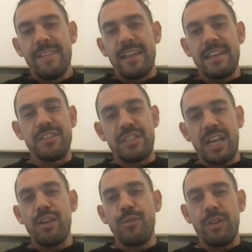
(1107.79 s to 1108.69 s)
he's a
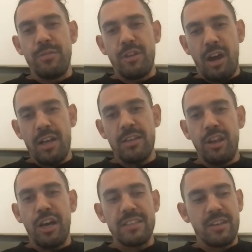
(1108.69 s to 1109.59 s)
genuine
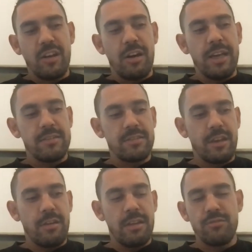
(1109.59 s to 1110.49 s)
nice guy.
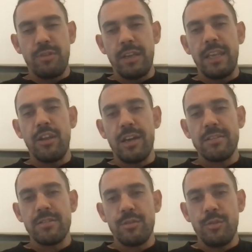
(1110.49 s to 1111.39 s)
So it's really
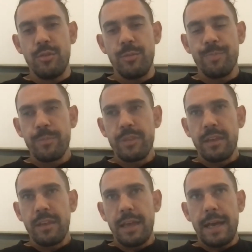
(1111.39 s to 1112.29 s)
nice to
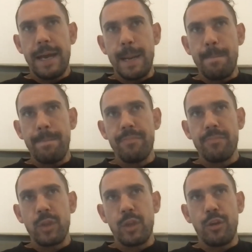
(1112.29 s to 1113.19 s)

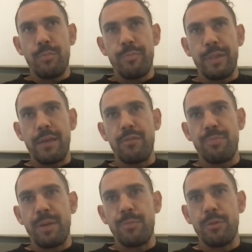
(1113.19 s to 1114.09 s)
play
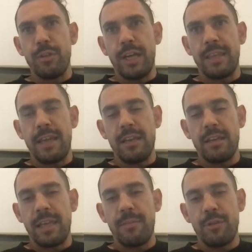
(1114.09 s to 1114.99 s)
with people like that
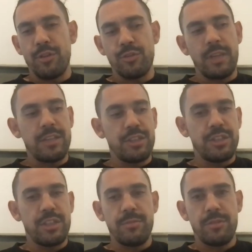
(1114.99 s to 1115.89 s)
and keep those
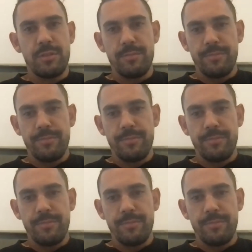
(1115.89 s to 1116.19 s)
relationships.